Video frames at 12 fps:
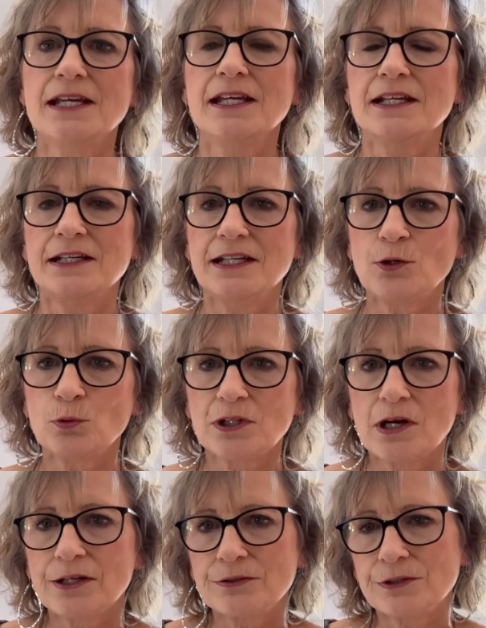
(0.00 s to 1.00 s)
in an
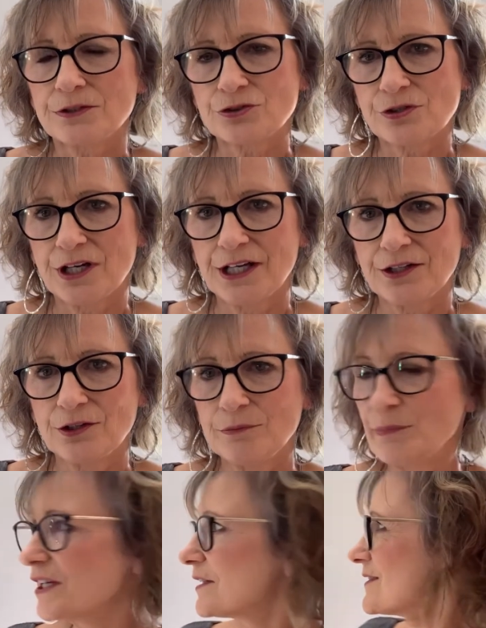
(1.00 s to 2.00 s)
equilateral triangle,
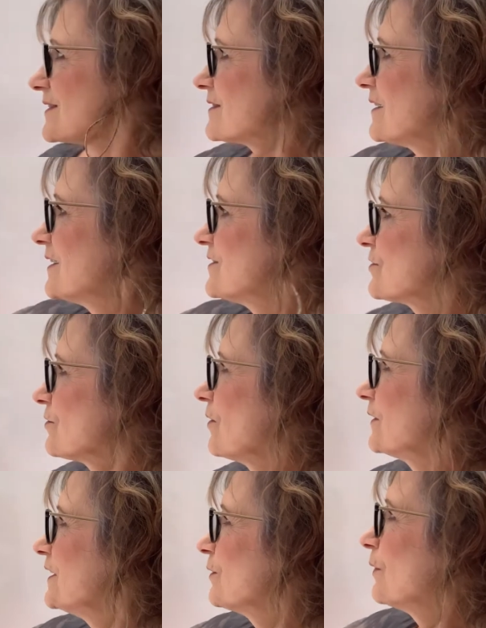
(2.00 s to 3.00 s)
because the sides are all
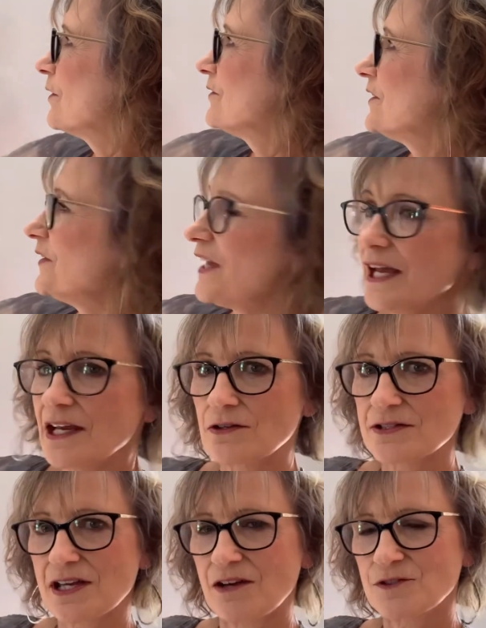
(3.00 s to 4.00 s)
equal, then the
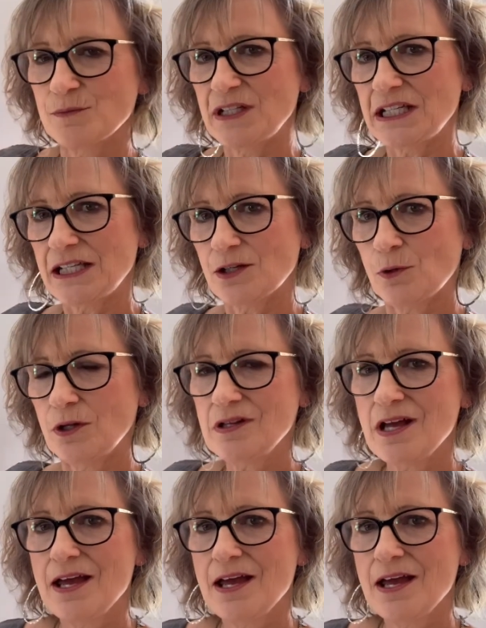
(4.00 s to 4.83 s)
angles have to be equal,